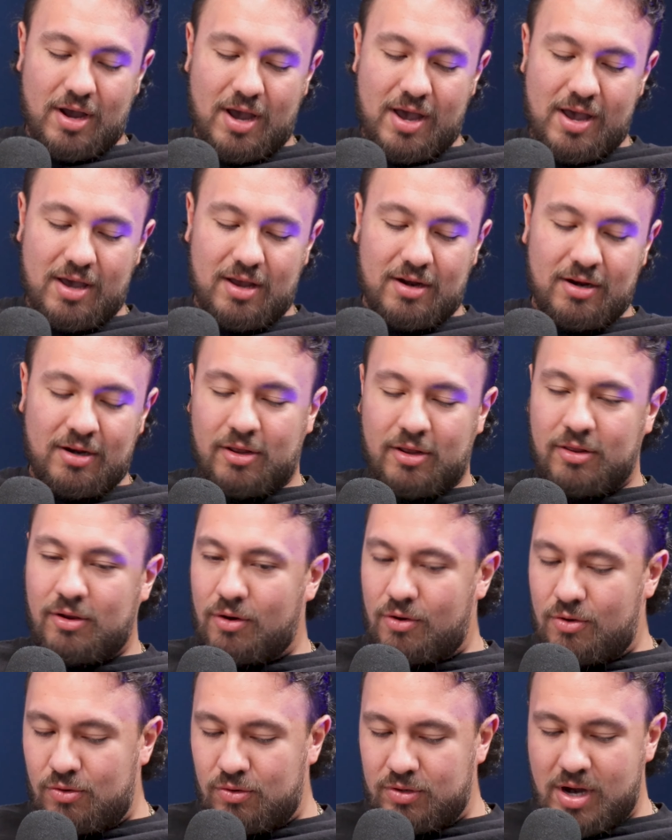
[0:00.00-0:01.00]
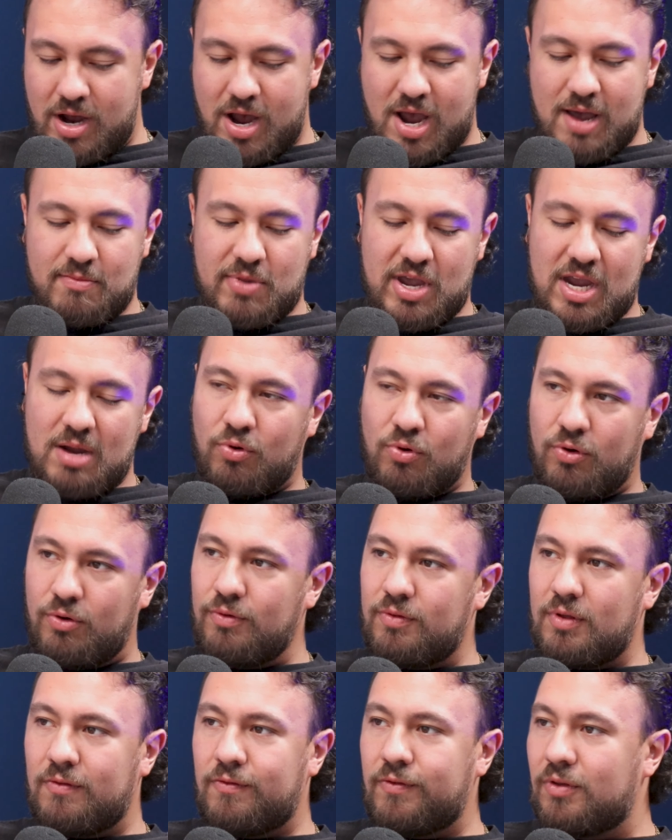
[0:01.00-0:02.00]
I had another old guy, Babe
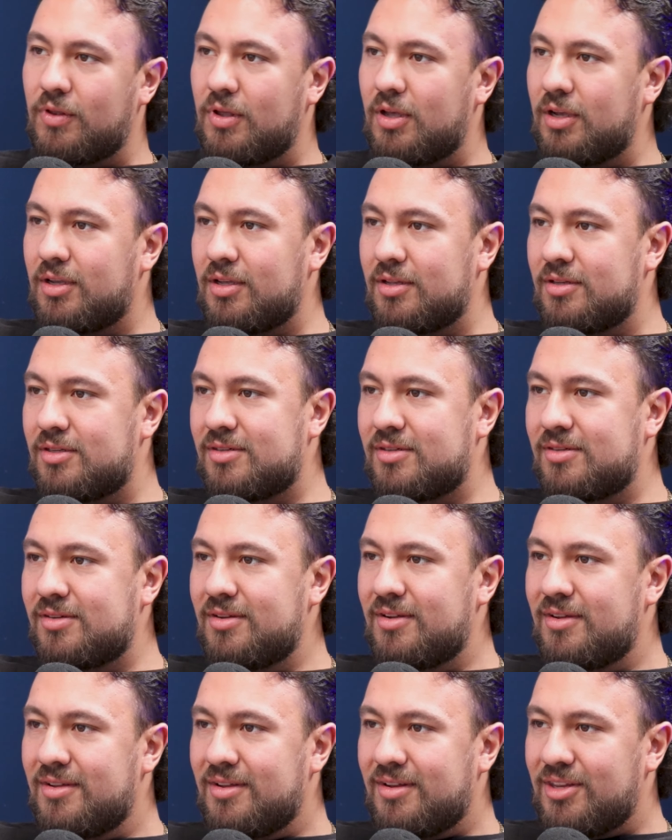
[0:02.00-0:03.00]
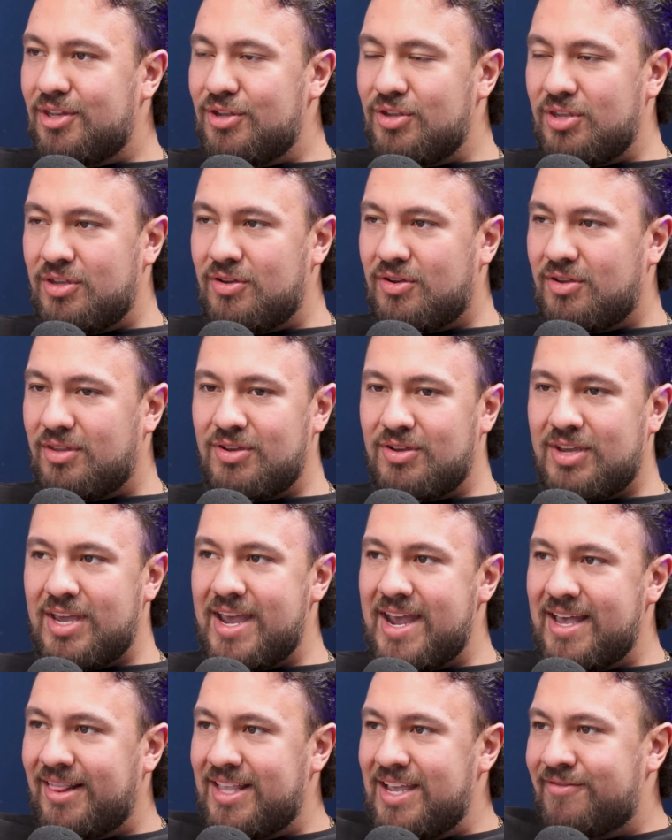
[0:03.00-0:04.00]
Ruth. I feel like it's yeah. You, you I can't
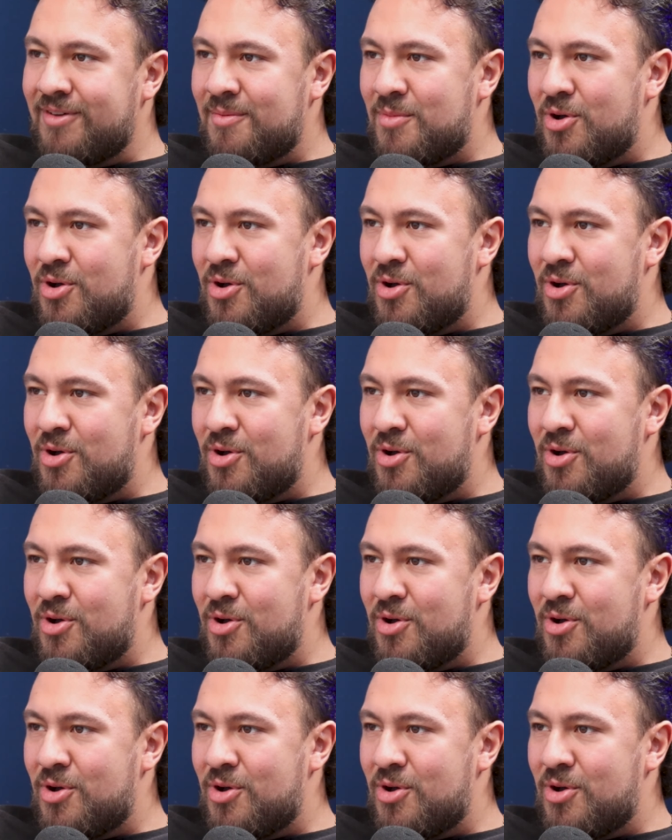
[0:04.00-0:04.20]
just, leave I him could,